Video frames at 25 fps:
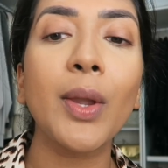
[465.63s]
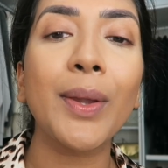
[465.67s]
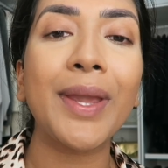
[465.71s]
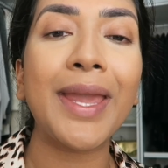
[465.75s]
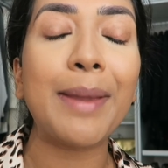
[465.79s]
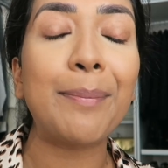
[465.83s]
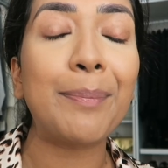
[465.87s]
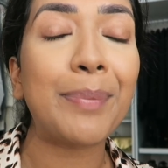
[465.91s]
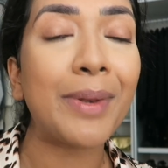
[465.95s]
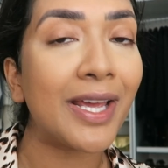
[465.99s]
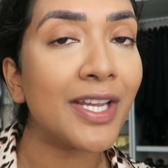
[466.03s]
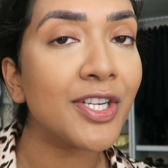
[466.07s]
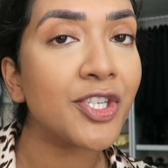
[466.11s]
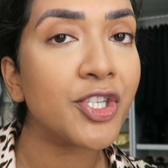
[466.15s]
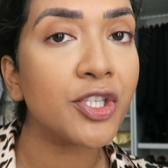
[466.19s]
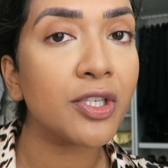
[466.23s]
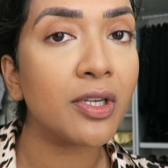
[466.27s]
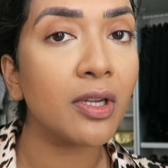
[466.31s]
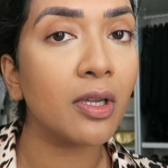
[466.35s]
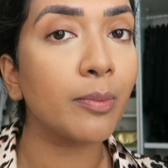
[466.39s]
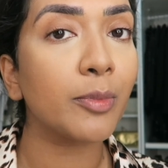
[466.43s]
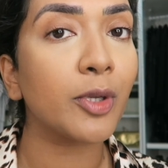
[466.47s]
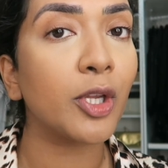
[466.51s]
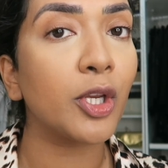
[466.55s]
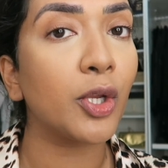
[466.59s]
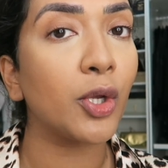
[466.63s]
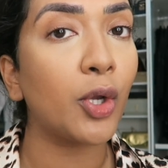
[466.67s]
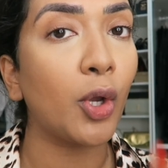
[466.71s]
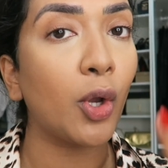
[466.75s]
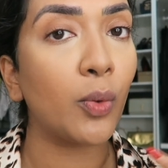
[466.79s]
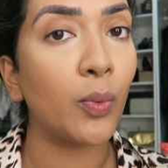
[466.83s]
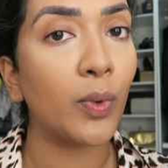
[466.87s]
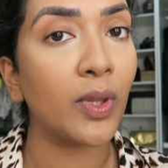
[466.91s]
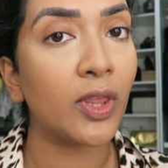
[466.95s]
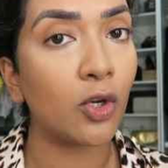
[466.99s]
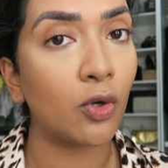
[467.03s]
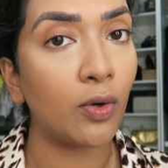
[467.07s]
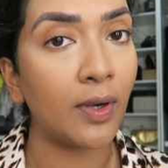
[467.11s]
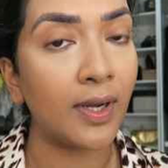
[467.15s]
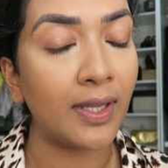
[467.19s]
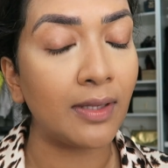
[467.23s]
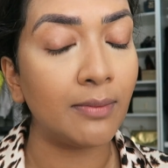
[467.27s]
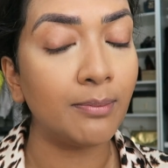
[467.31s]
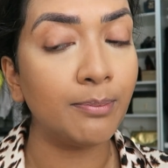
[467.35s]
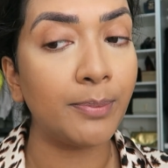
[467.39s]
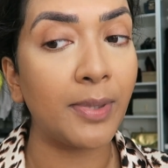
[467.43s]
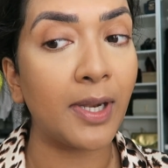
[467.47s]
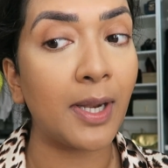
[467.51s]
Okay, blush, I'm gonna go with cream,